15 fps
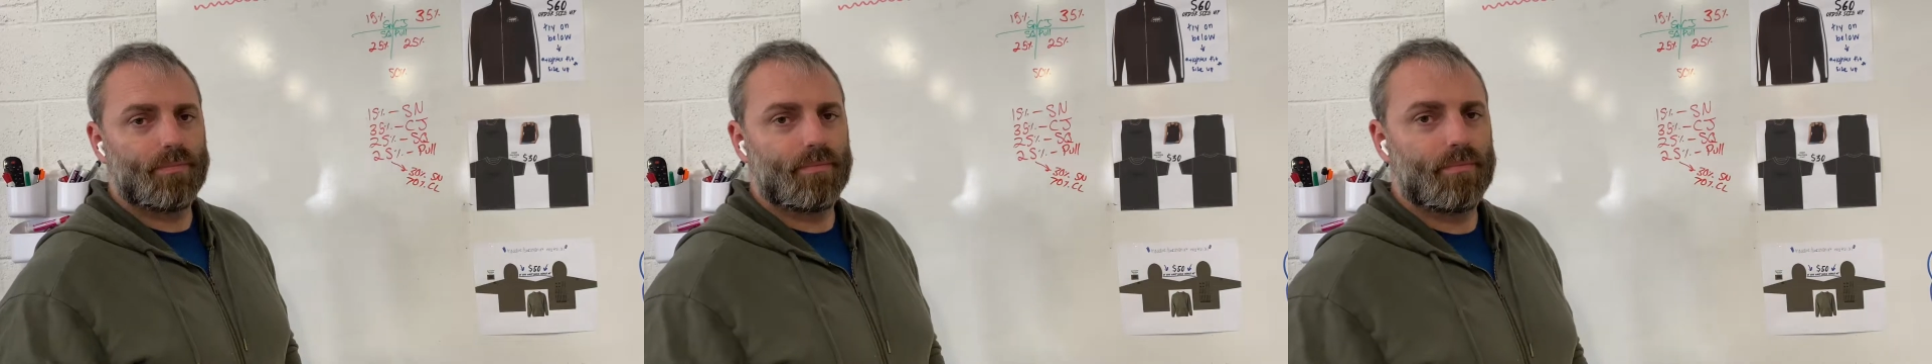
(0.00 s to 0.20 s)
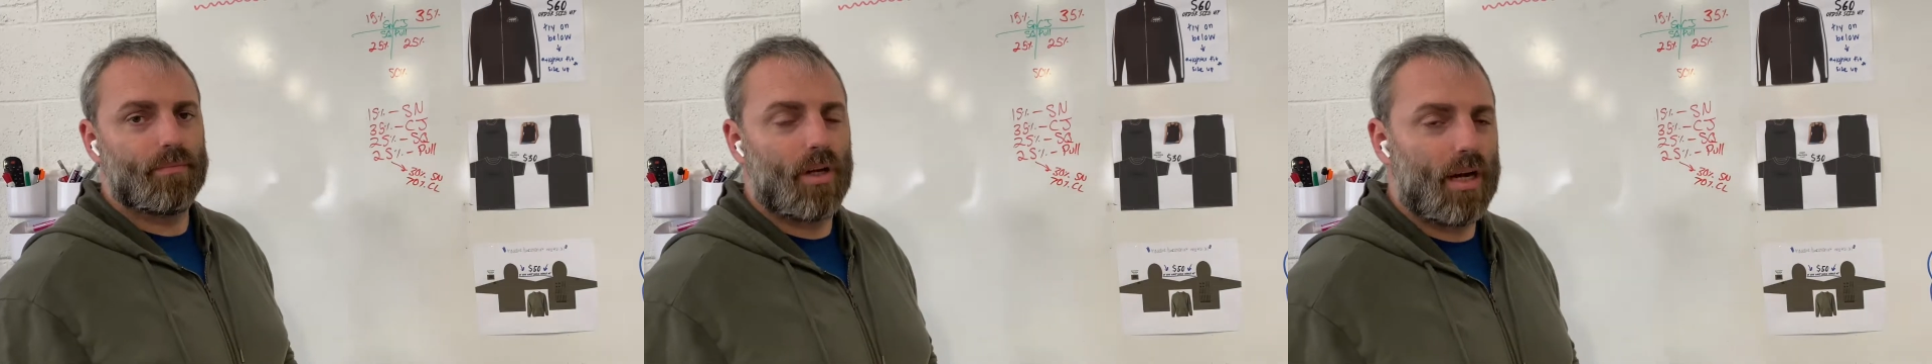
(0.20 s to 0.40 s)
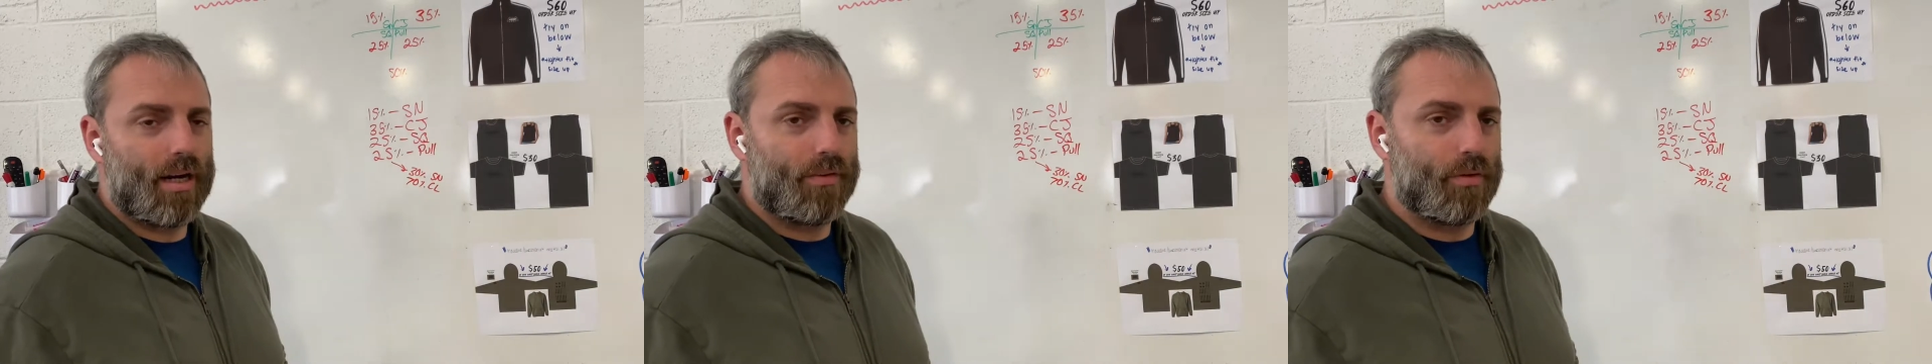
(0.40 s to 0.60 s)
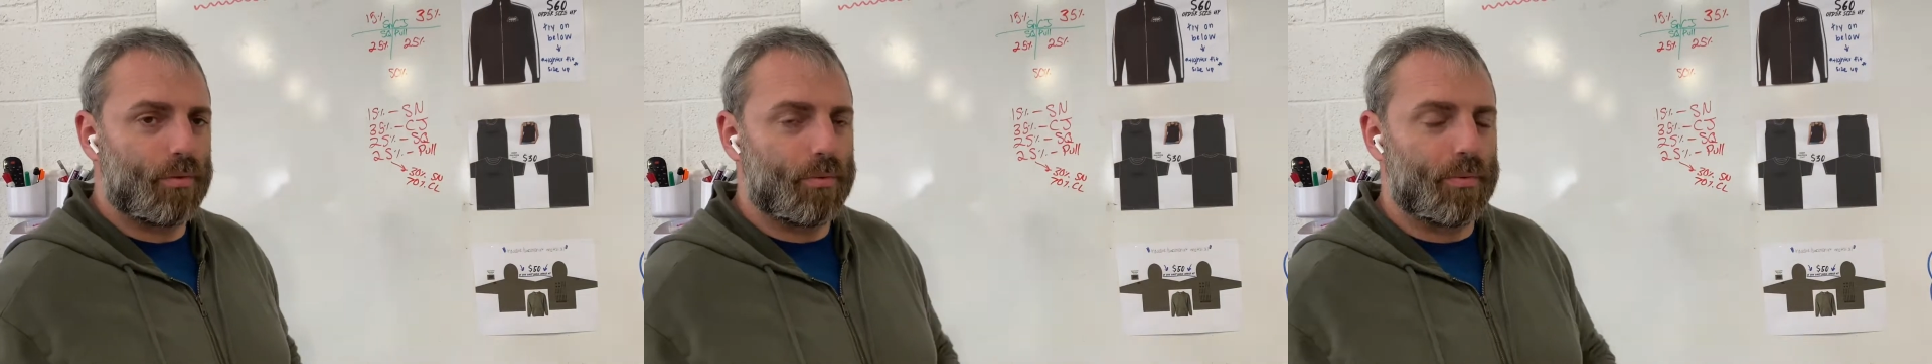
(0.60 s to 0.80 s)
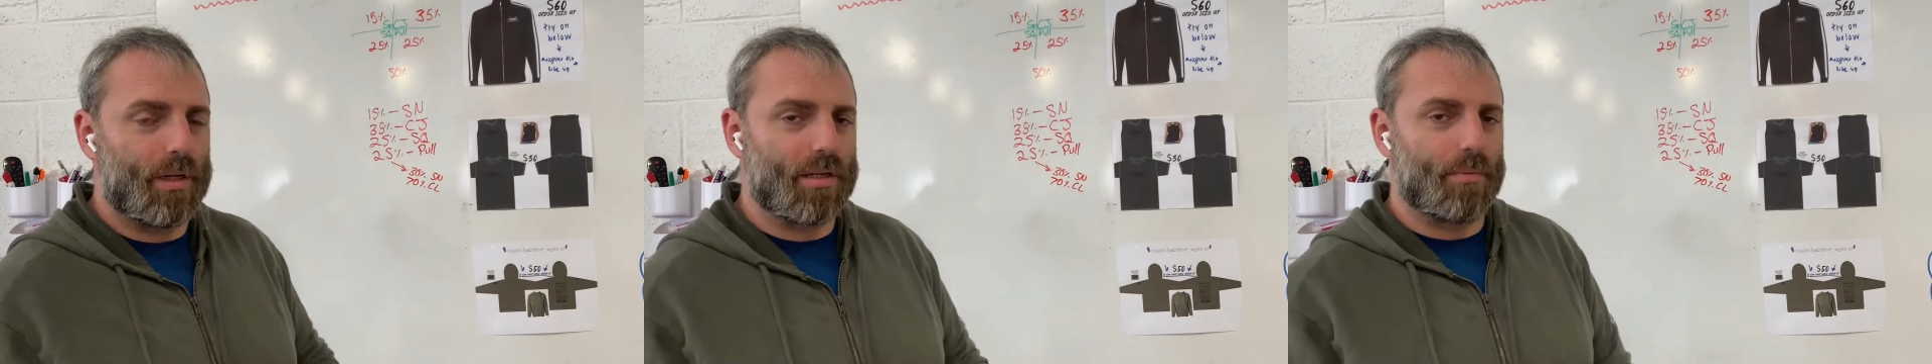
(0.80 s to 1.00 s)
All right,
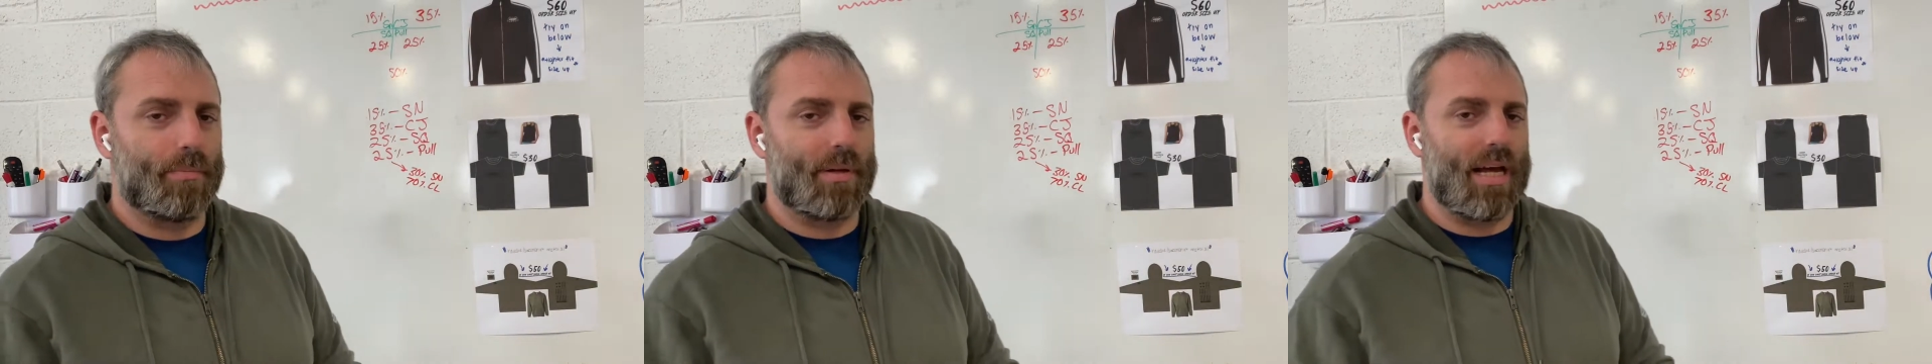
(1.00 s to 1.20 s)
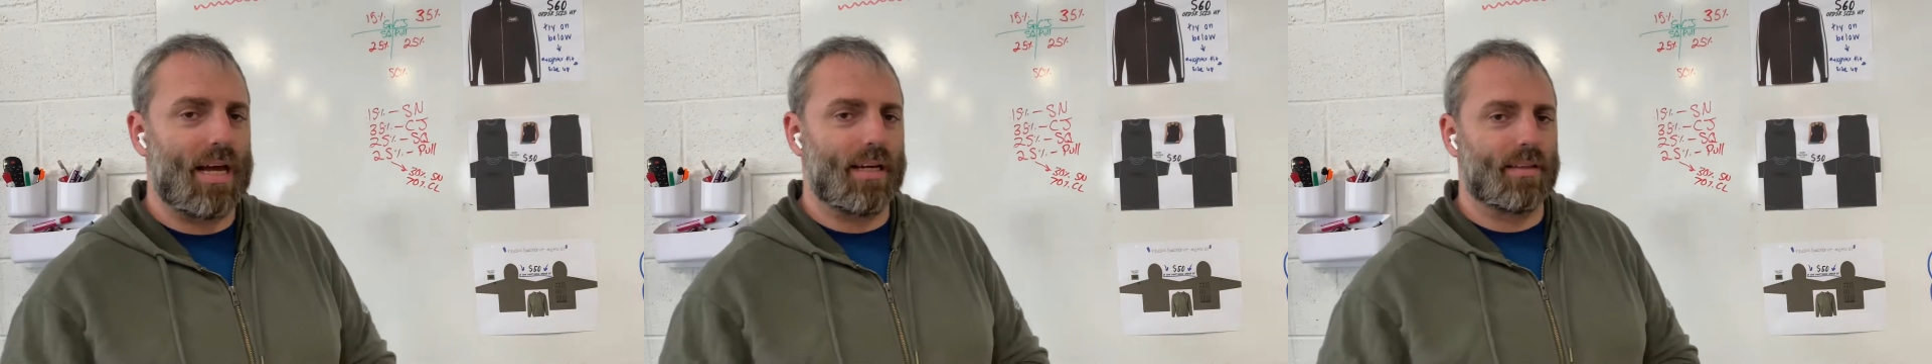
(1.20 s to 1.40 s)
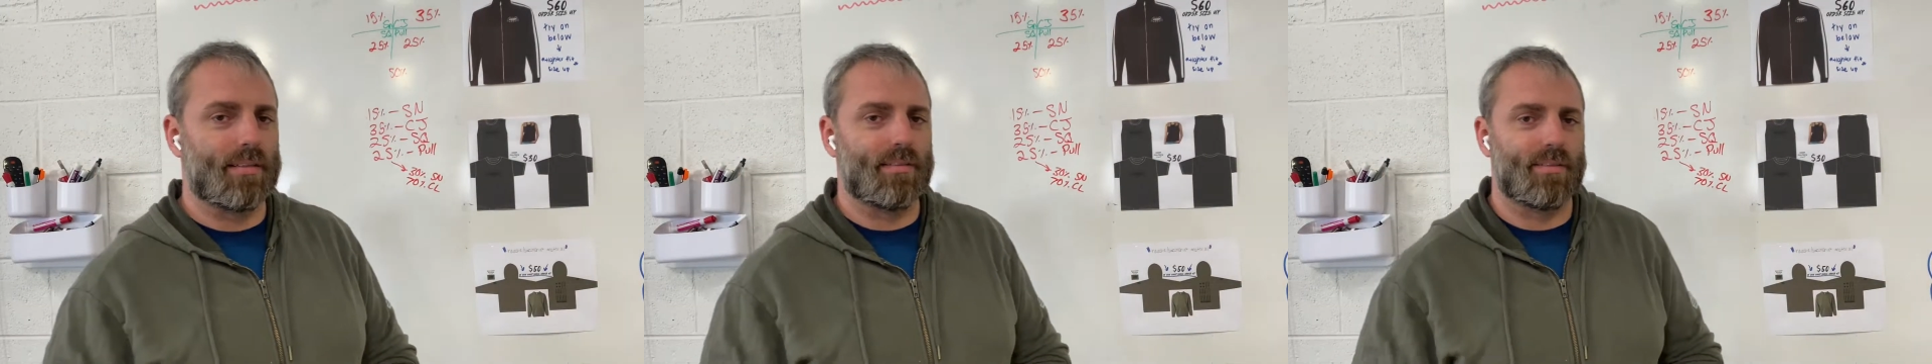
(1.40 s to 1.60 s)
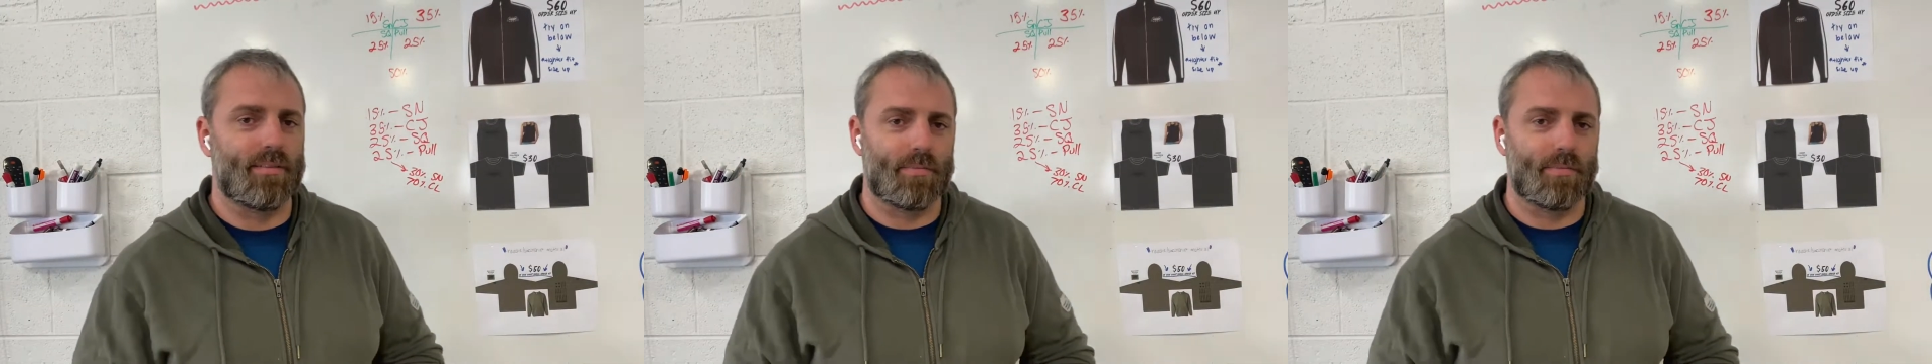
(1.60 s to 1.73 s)
everyone, welcome back. This